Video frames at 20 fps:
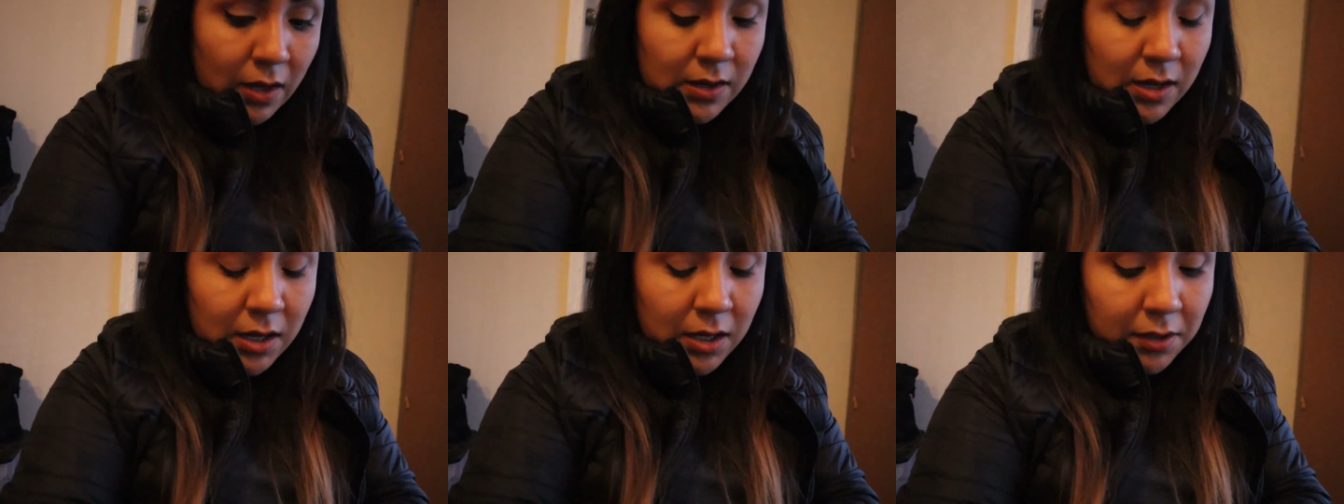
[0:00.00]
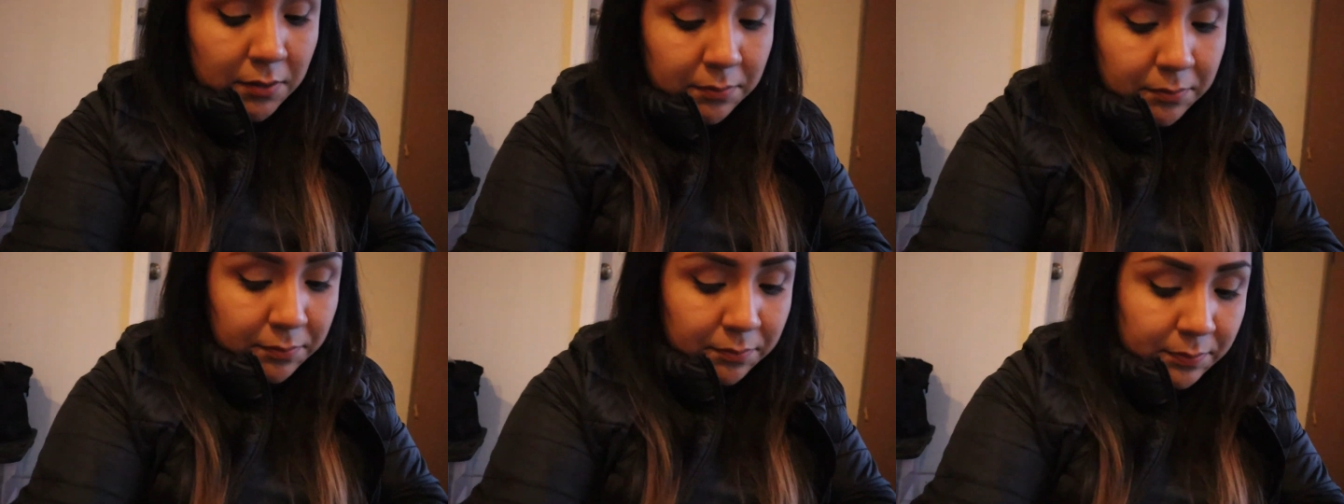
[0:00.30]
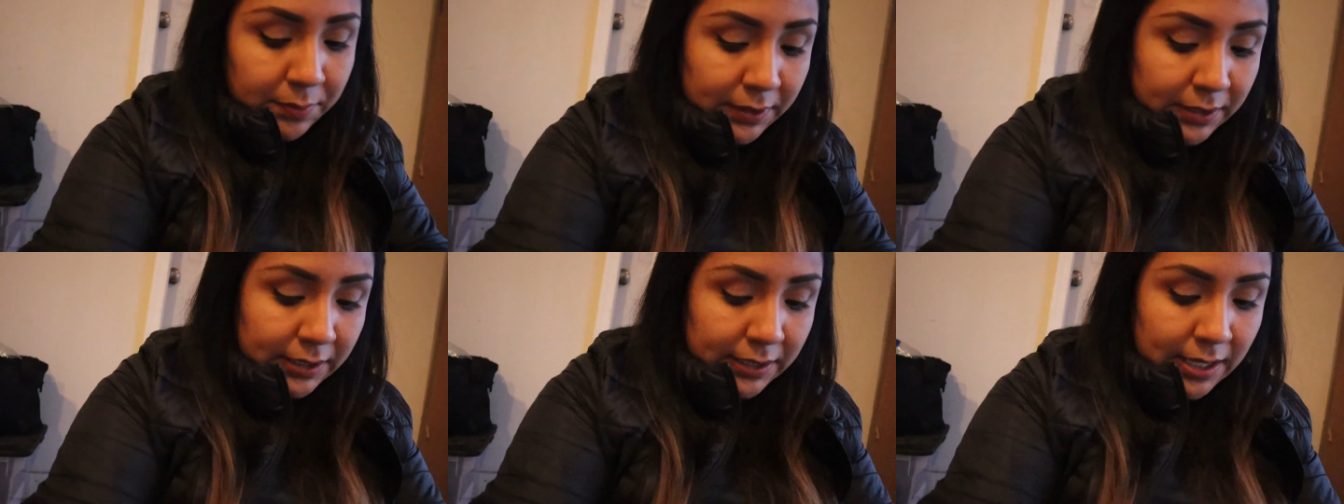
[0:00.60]
um
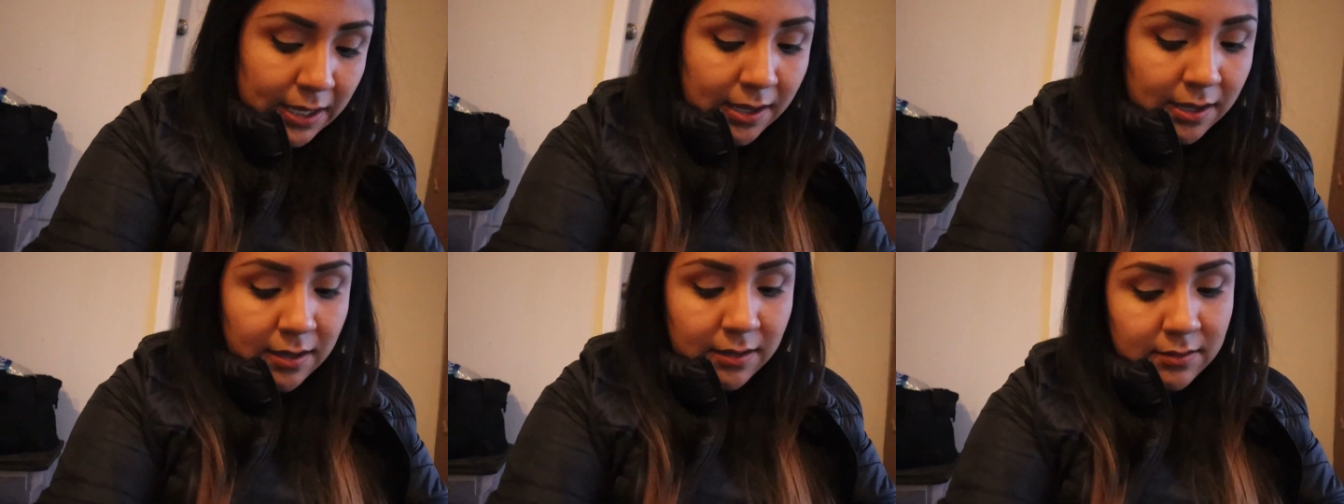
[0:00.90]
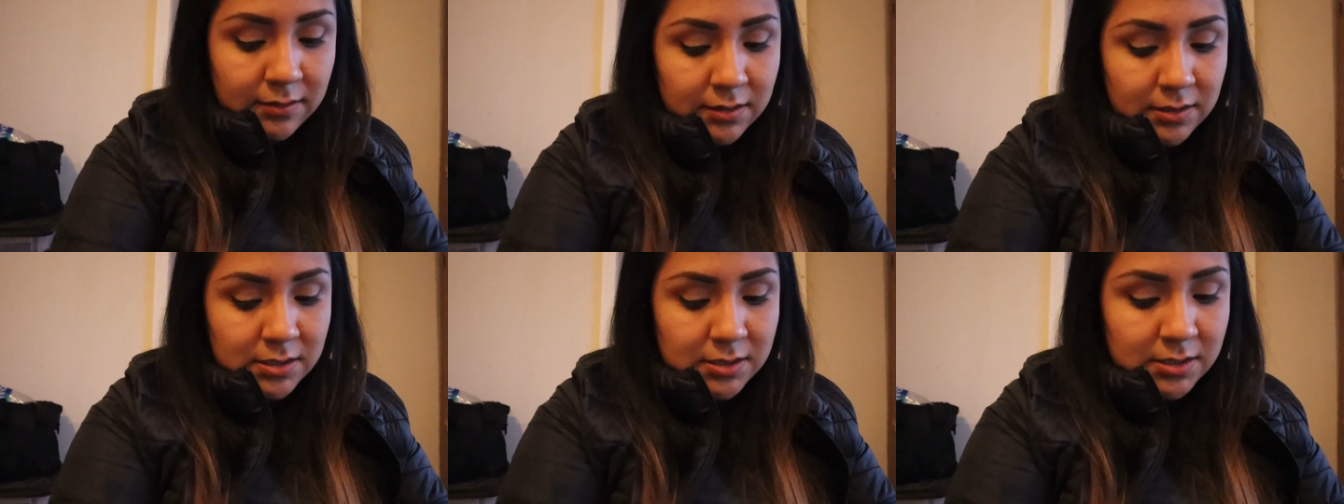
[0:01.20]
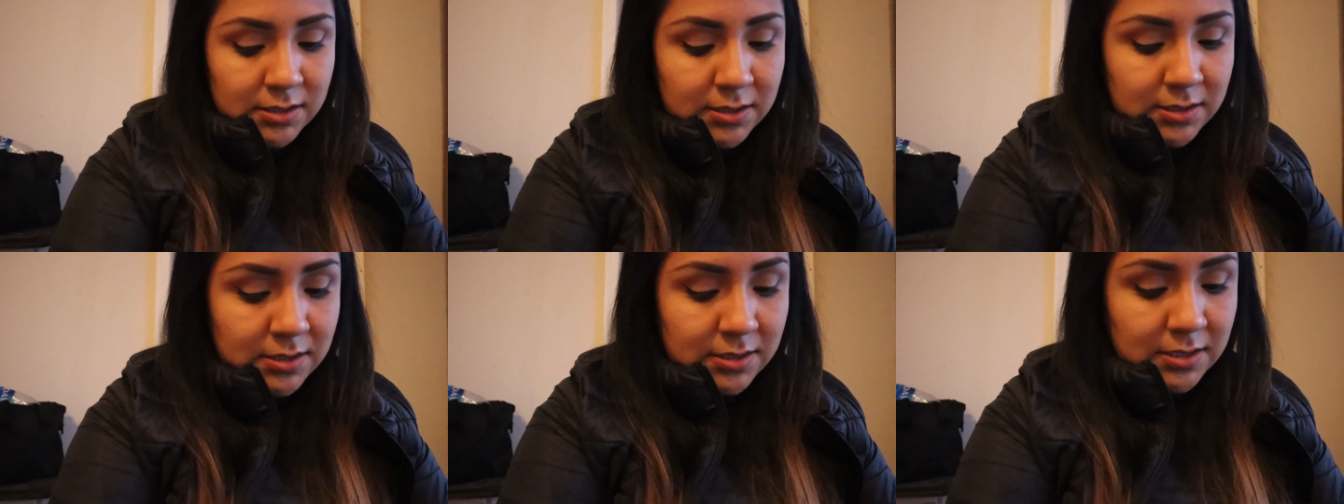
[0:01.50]
but yeah
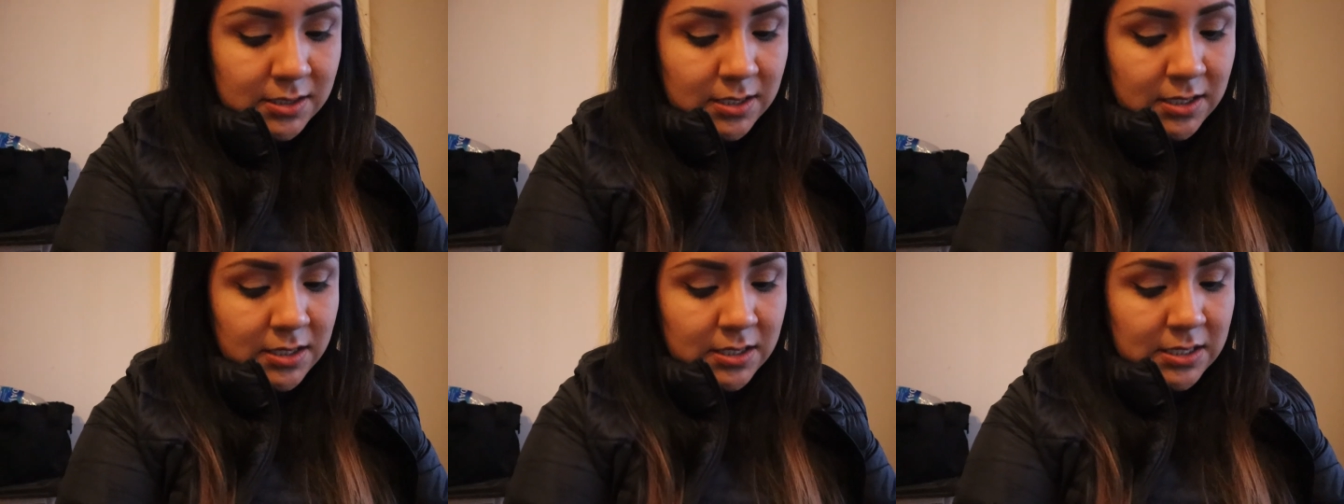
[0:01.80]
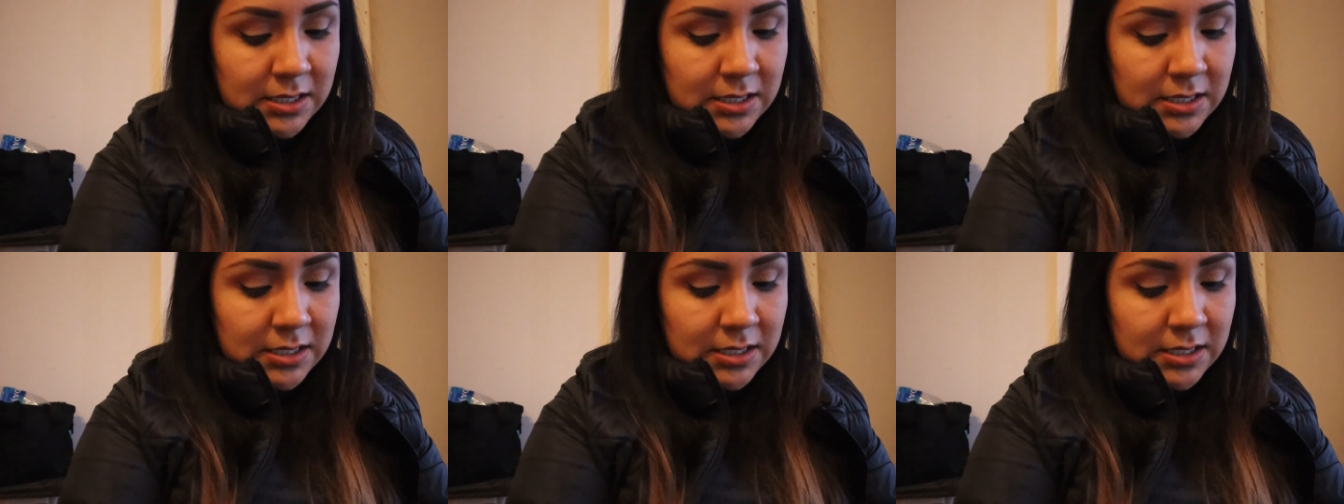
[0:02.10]
it's